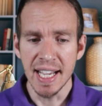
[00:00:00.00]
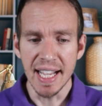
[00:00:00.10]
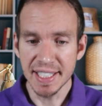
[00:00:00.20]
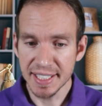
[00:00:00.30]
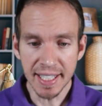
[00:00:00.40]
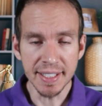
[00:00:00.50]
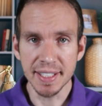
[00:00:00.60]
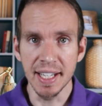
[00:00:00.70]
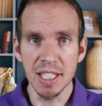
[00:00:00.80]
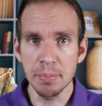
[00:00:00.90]
And since
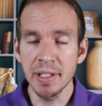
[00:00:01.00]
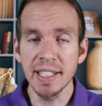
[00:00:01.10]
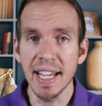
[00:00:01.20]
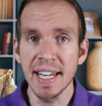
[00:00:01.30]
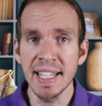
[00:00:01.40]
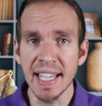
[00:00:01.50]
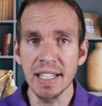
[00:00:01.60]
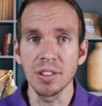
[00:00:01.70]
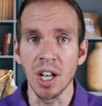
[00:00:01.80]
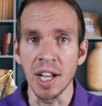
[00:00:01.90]
then, it's been gaining
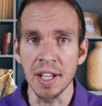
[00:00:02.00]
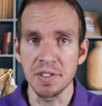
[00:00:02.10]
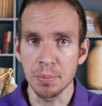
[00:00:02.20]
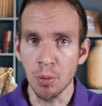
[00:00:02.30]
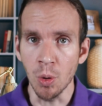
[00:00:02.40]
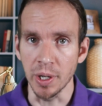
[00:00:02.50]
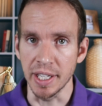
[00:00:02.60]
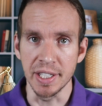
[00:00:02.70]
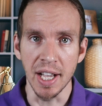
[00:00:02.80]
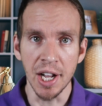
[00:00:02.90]
a lot of support,
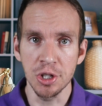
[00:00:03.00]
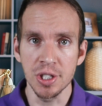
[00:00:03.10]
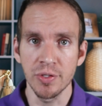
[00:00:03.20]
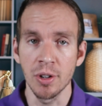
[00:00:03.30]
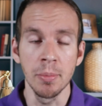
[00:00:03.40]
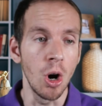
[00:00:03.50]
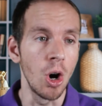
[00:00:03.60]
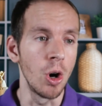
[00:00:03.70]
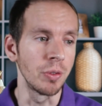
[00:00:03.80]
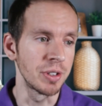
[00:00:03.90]
and not just from
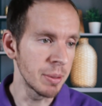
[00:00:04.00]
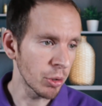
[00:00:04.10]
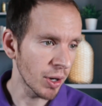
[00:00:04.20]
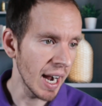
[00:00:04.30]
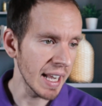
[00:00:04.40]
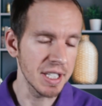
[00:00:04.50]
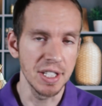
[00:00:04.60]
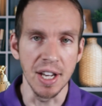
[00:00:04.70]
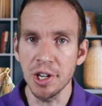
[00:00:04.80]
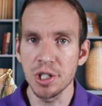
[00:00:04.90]
all Democrats,
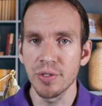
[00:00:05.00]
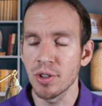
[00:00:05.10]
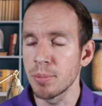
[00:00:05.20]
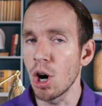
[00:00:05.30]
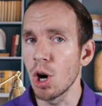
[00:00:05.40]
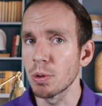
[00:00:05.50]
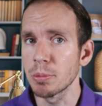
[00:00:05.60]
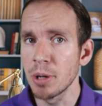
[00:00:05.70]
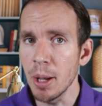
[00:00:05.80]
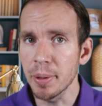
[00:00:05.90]
not just from all
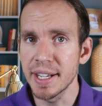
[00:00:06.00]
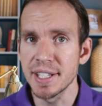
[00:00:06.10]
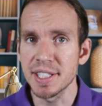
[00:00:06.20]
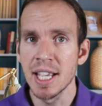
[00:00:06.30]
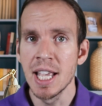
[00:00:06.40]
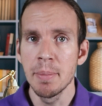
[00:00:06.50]
Republicans,